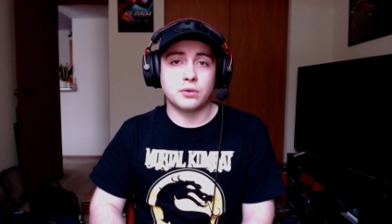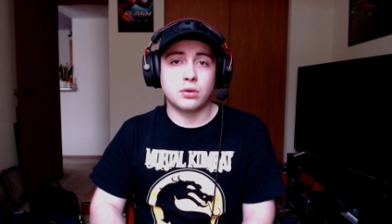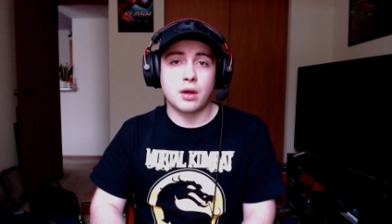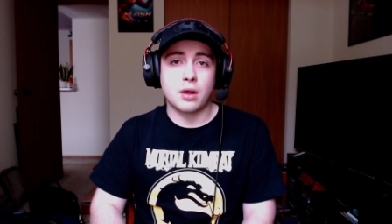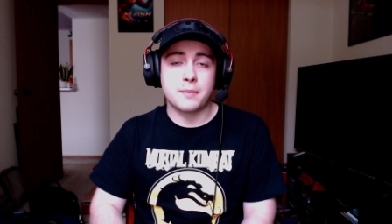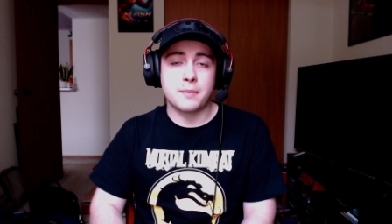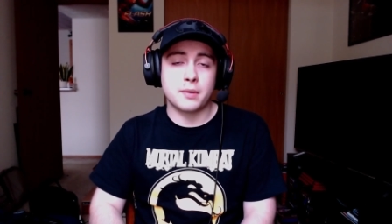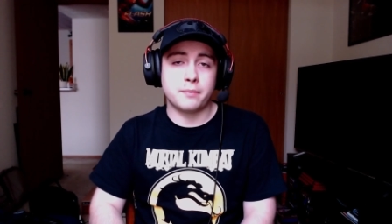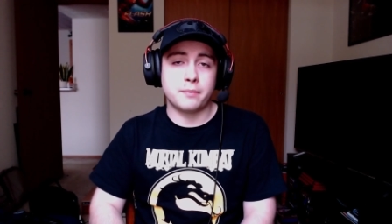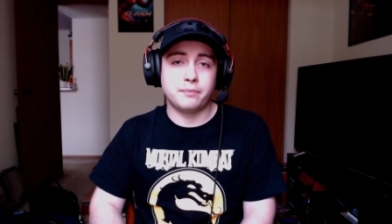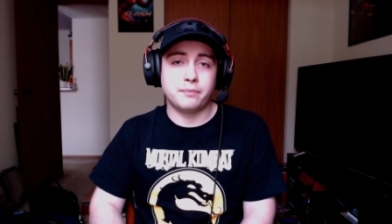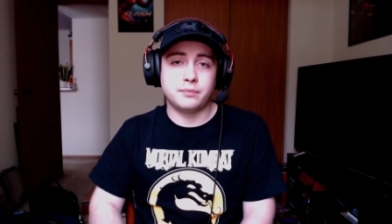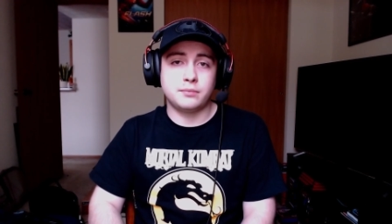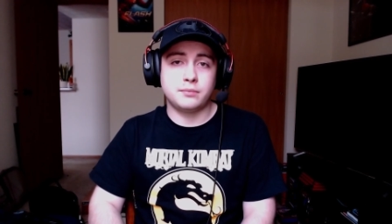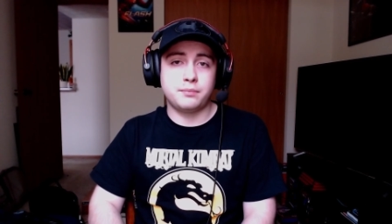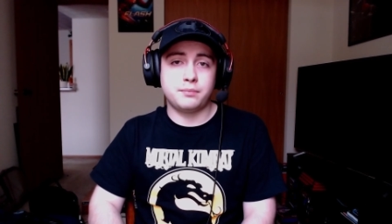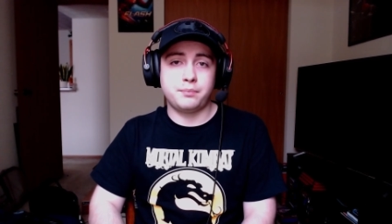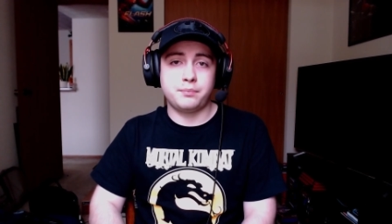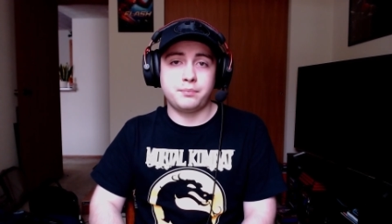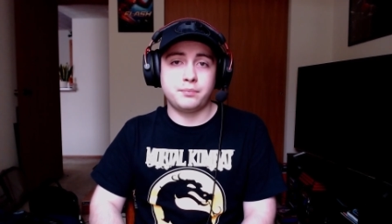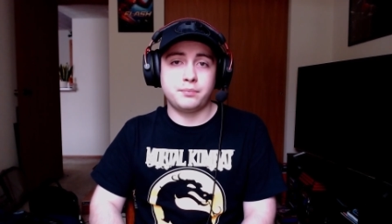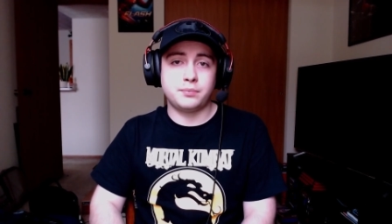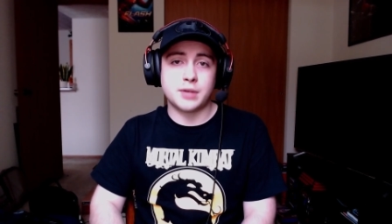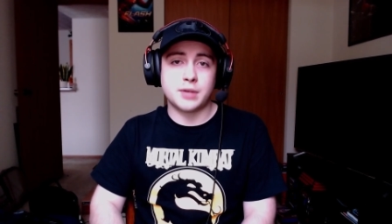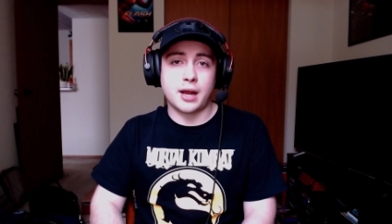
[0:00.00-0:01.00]
I'm a
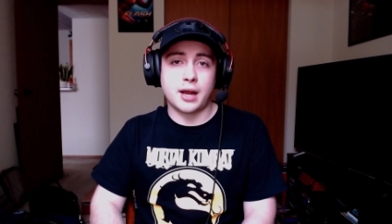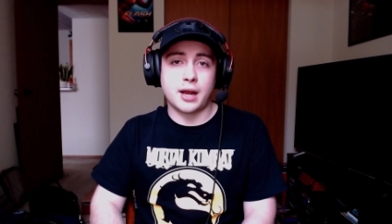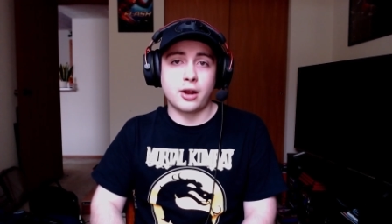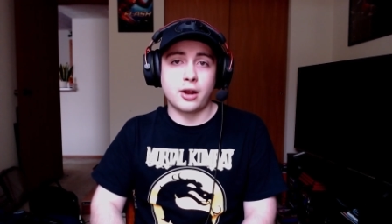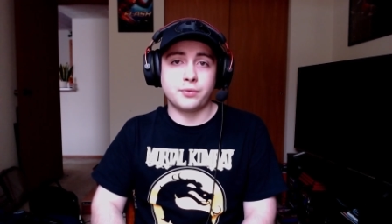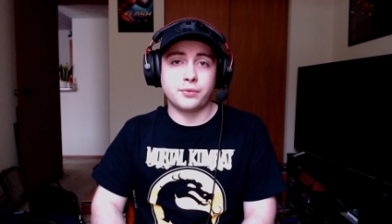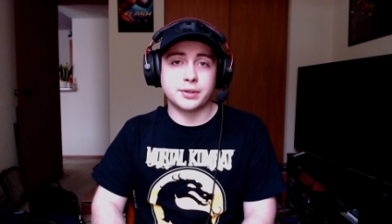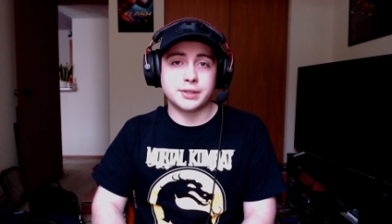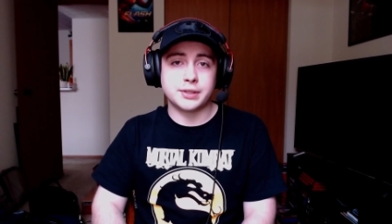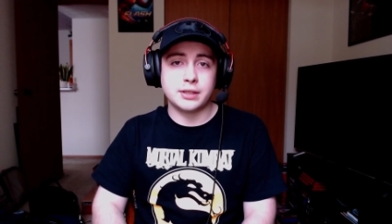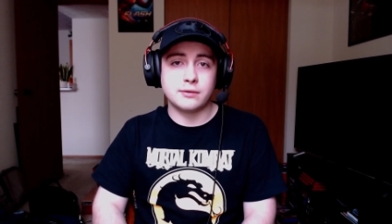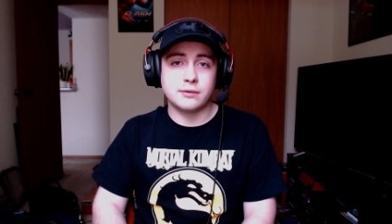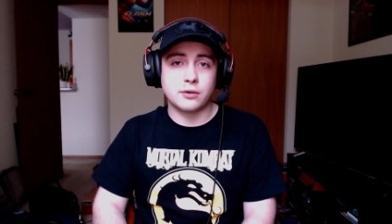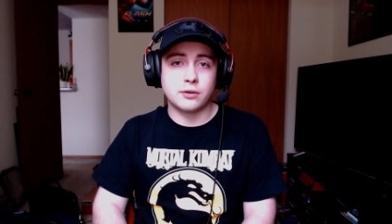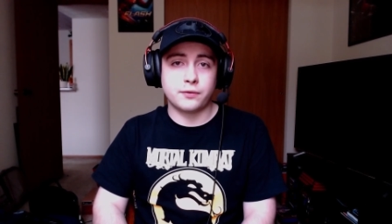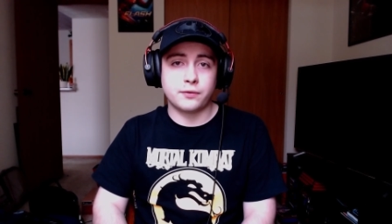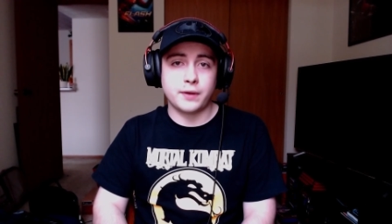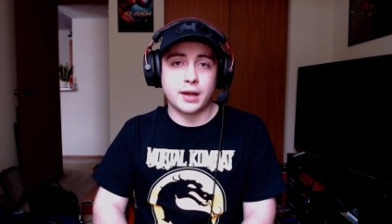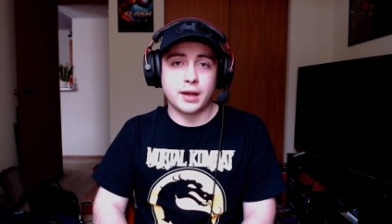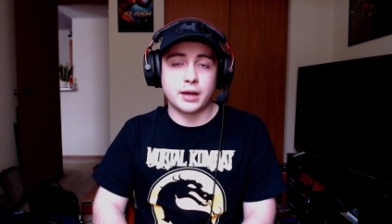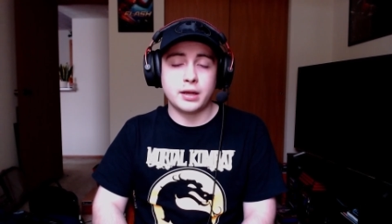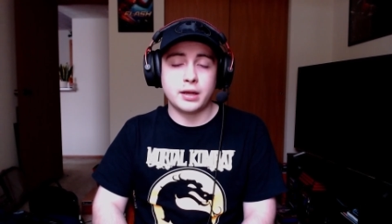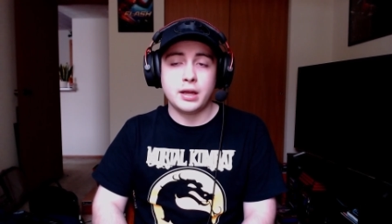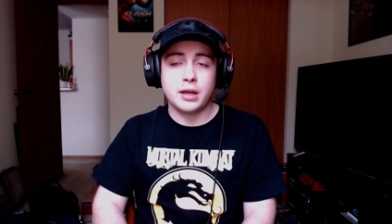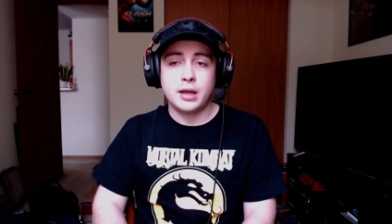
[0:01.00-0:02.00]
diehard Resident Evil
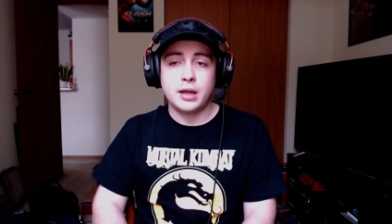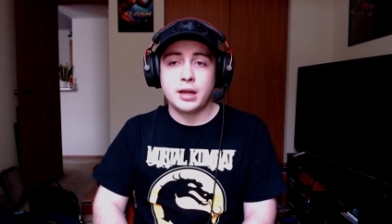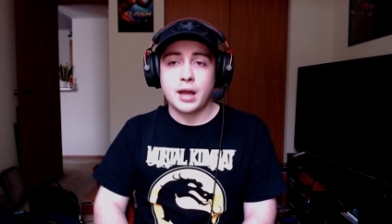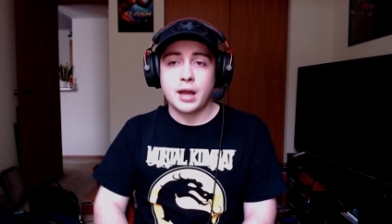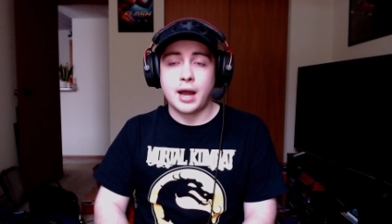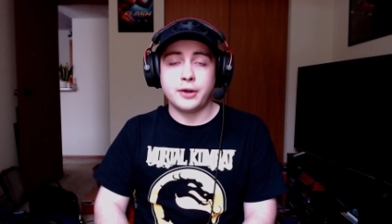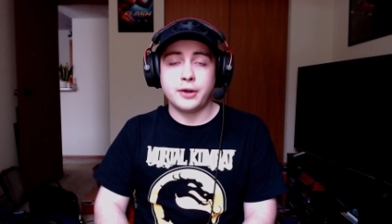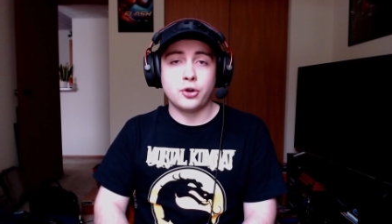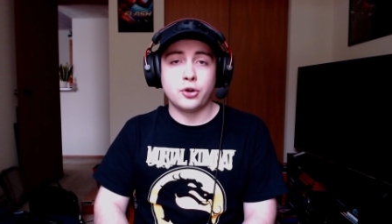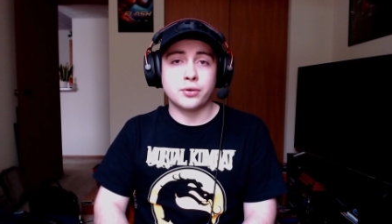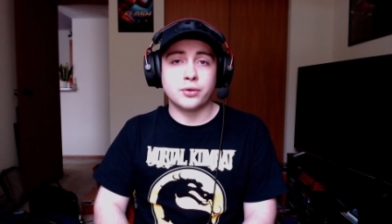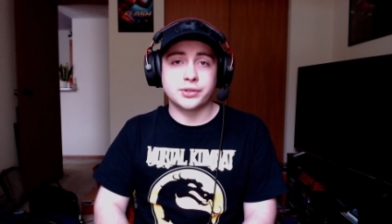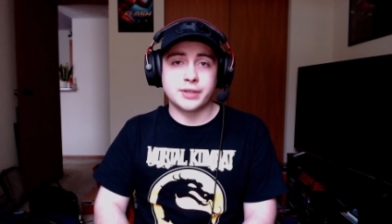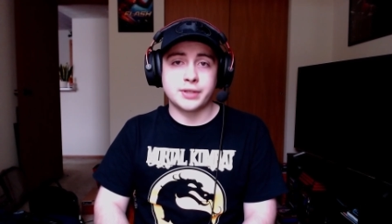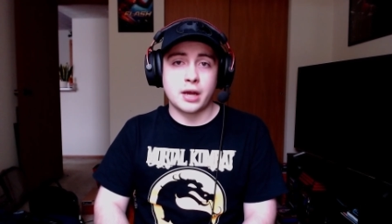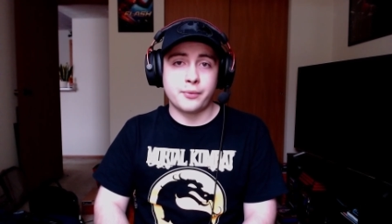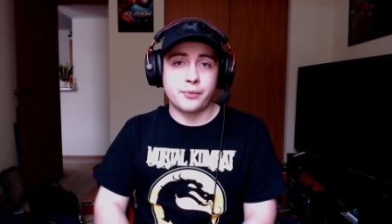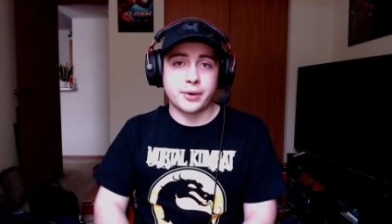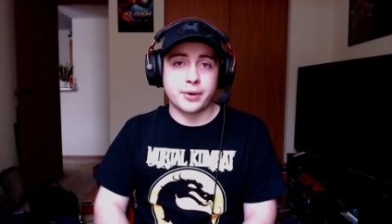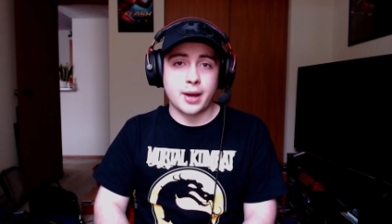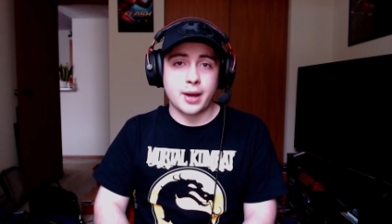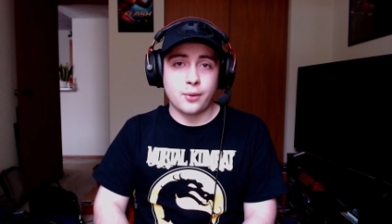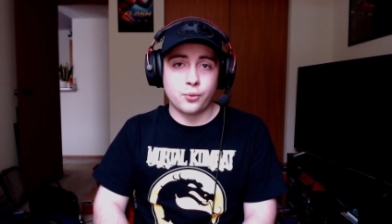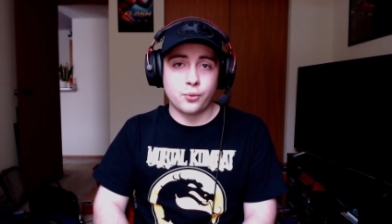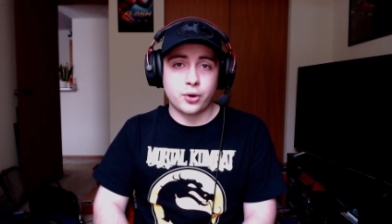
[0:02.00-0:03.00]
fan. I know it's not what
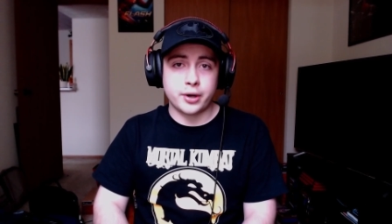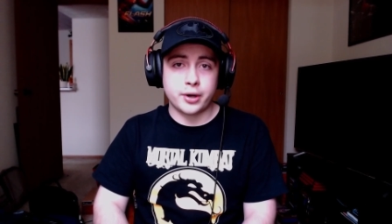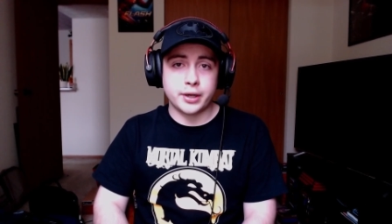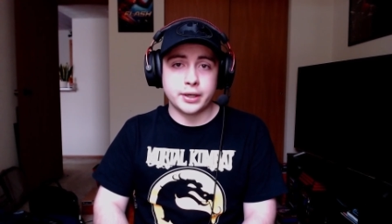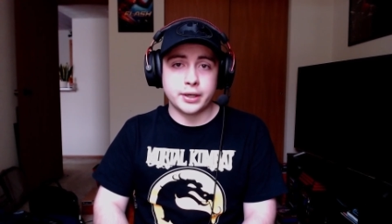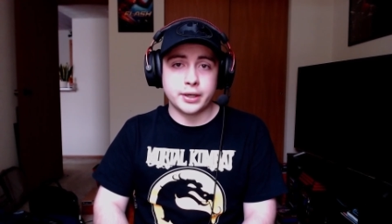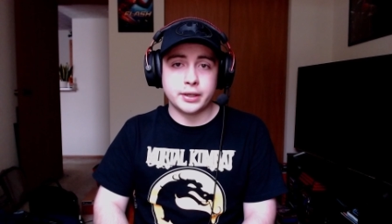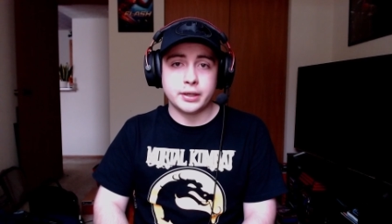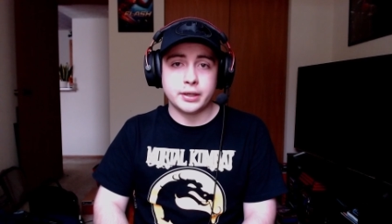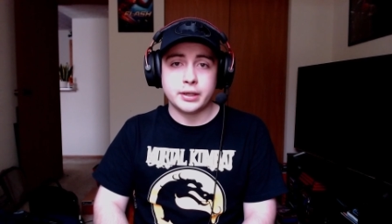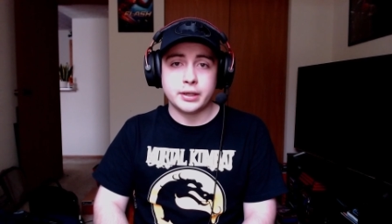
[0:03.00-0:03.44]
I wanted.